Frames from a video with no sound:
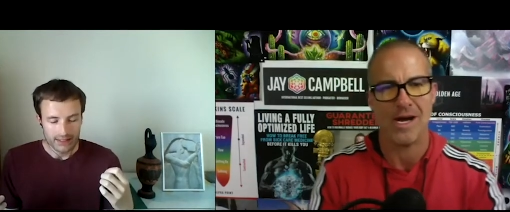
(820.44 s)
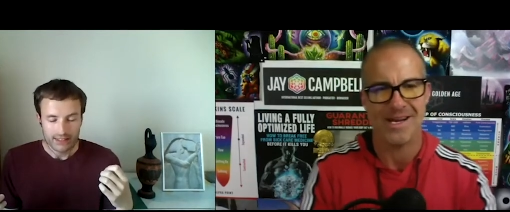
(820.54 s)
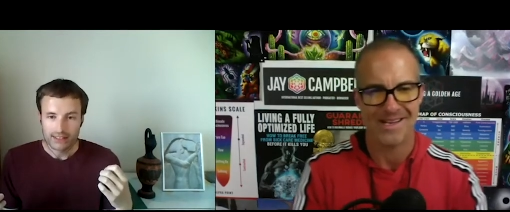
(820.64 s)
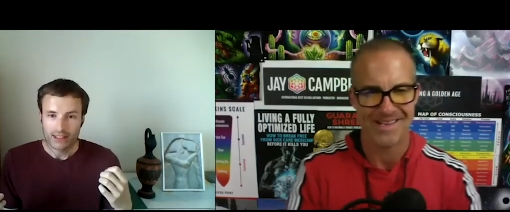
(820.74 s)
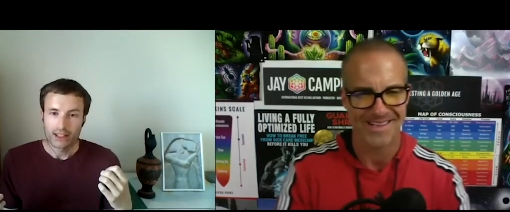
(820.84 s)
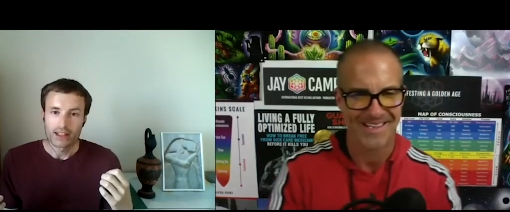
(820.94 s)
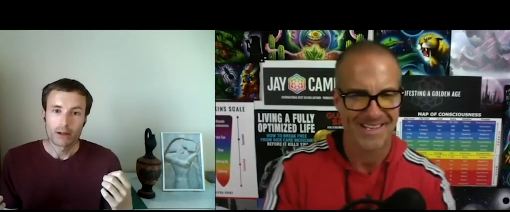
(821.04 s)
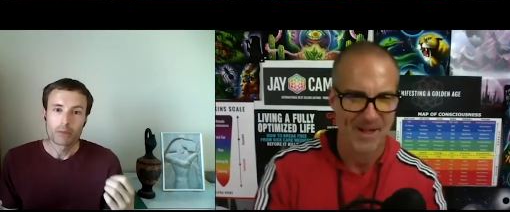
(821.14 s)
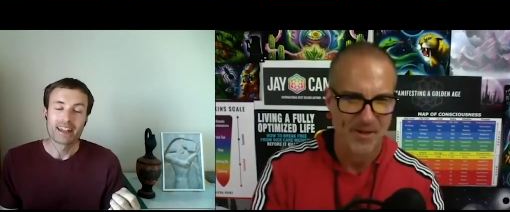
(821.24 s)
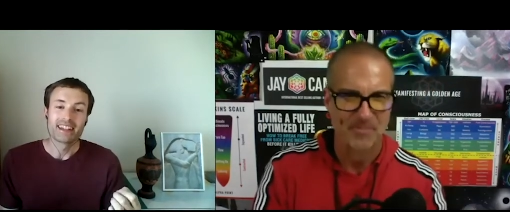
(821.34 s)
Speaker 1: right. is going to
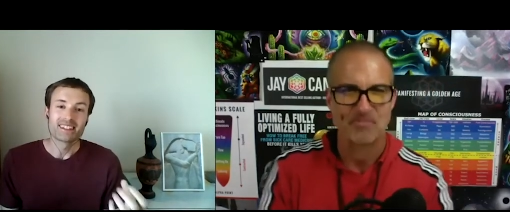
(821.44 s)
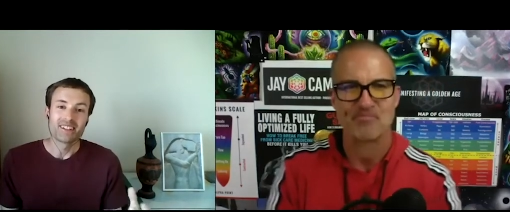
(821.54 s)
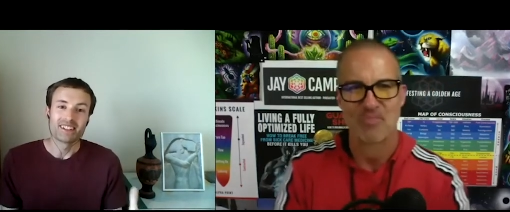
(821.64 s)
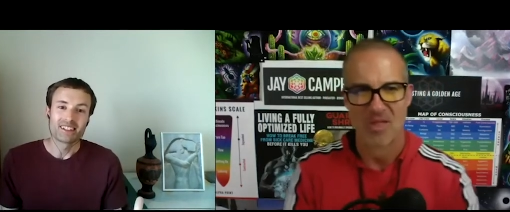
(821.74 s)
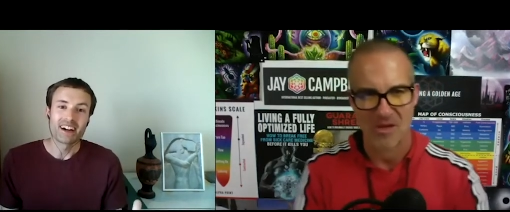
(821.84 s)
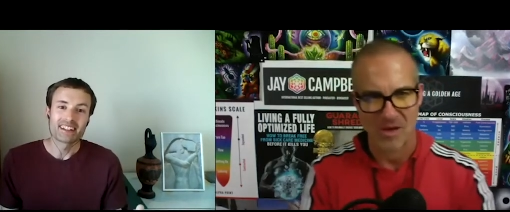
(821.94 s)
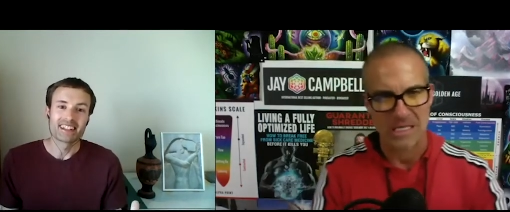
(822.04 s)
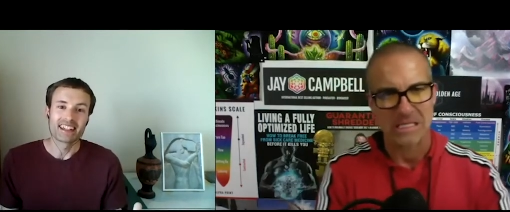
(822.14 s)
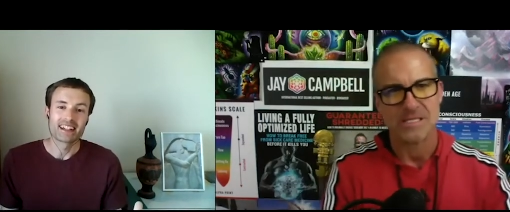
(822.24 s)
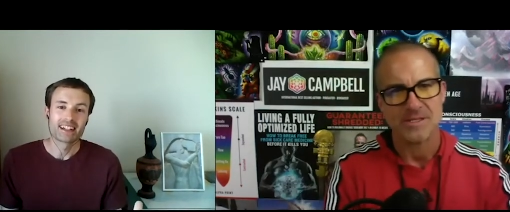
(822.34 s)
appear so
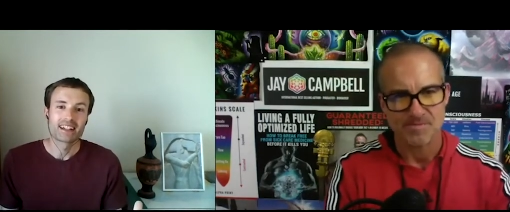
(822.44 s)
enticing